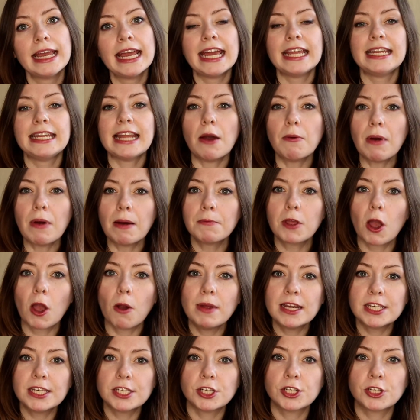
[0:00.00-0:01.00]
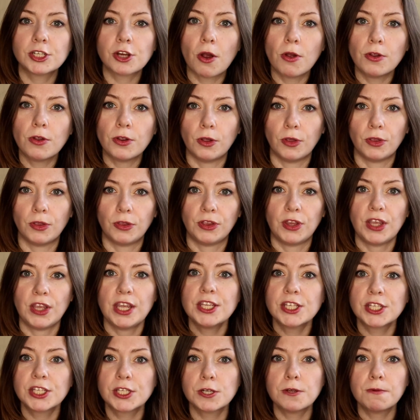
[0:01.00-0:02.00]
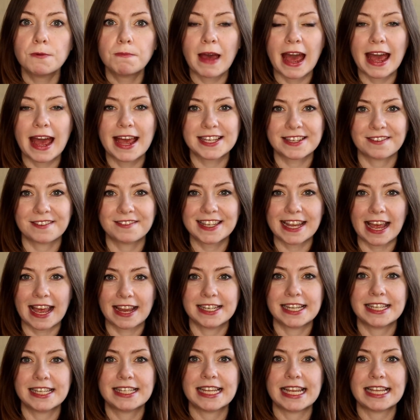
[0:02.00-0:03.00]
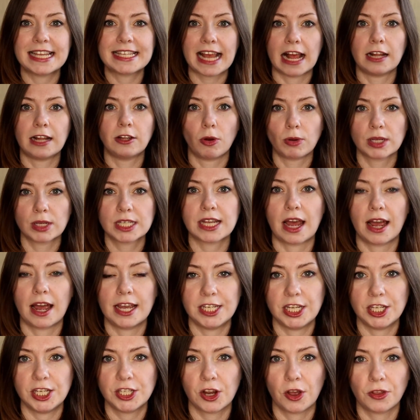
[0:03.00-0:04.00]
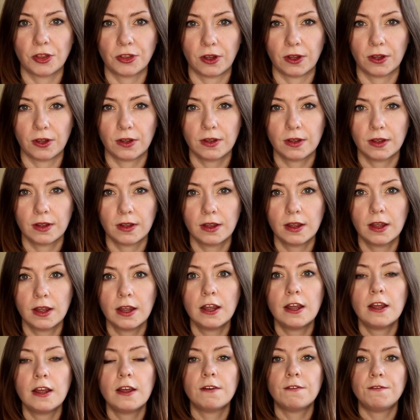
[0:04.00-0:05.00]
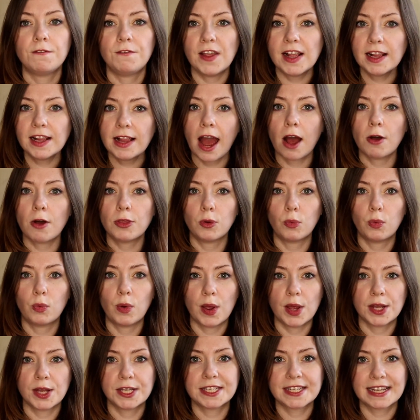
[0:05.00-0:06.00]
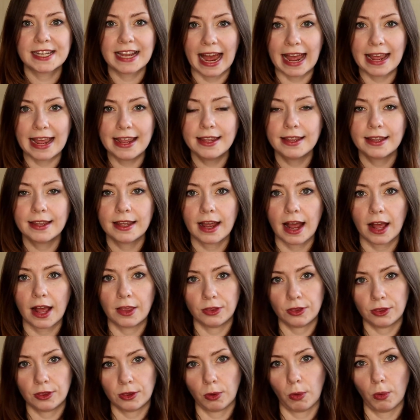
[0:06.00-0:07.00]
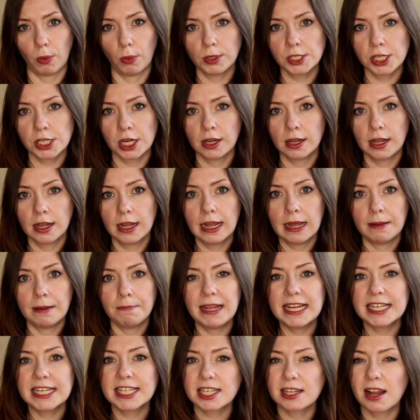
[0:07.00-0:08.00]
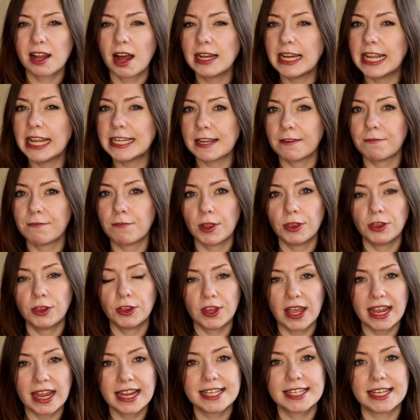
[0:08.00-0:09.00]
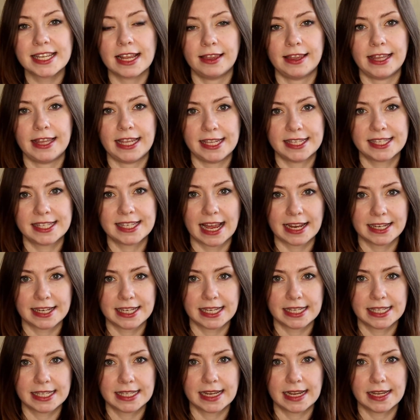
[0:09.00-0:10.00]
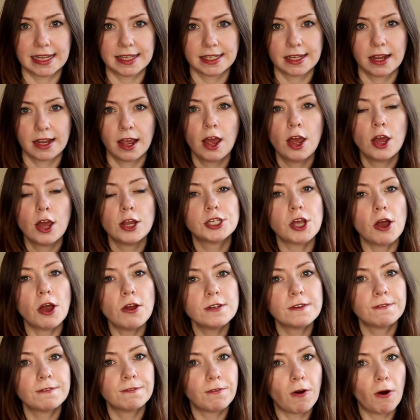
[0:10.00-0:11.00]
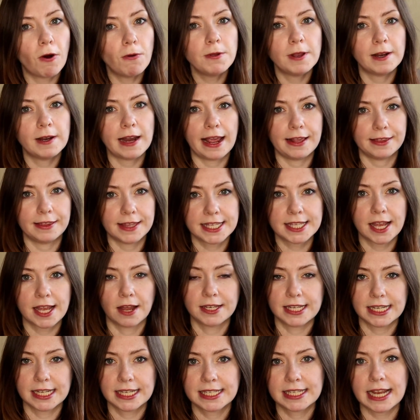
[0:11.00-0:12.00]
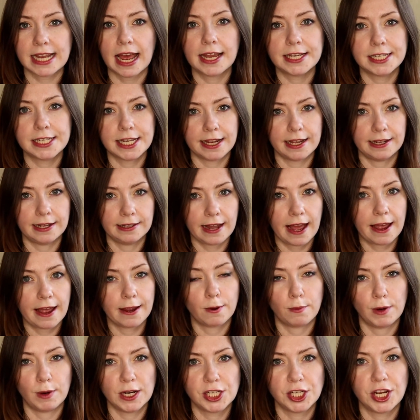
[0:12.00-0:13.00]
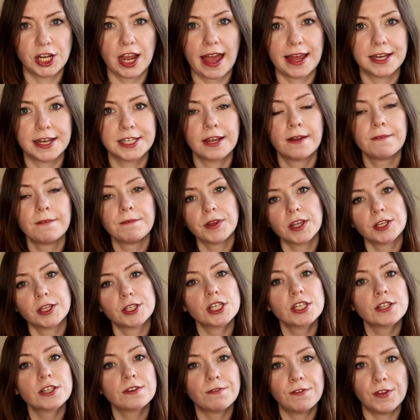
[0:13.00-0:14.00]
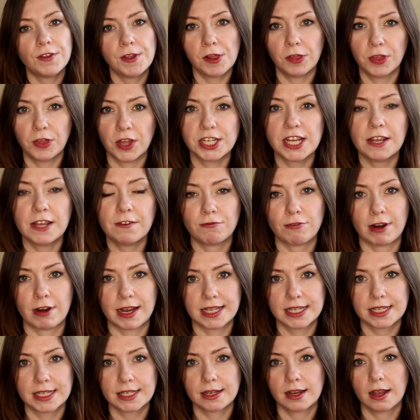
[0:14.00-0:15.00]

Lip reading: Now I'm going to show you these two pairs of sentences alongside each other. Feel how the words cake and thought mean slightly different things in these sentences. Don't formulate this understanding in language yet. Just feel the difference.